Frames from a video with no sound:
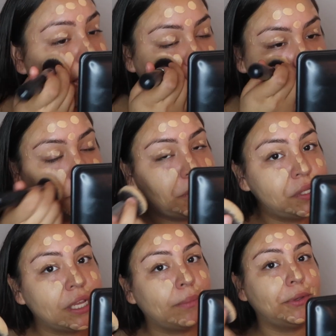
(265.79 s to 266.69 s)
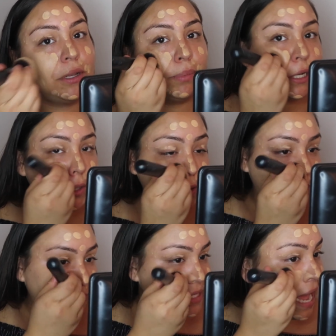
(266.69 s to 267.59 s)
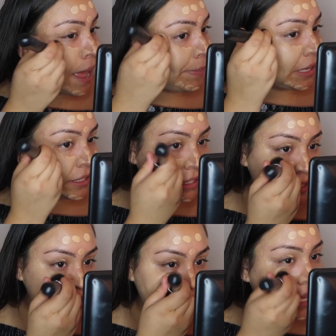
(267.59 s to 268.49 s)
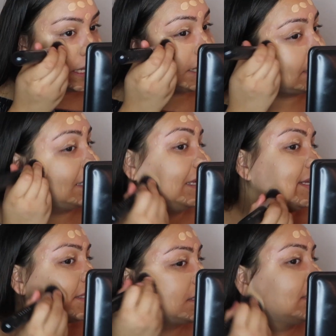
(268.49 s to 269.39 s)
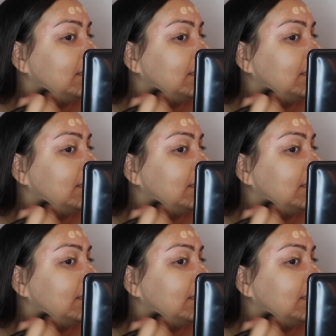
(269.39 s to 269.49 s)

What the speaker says: If you were using a beauty blender, you'd be tapping into the skin like this.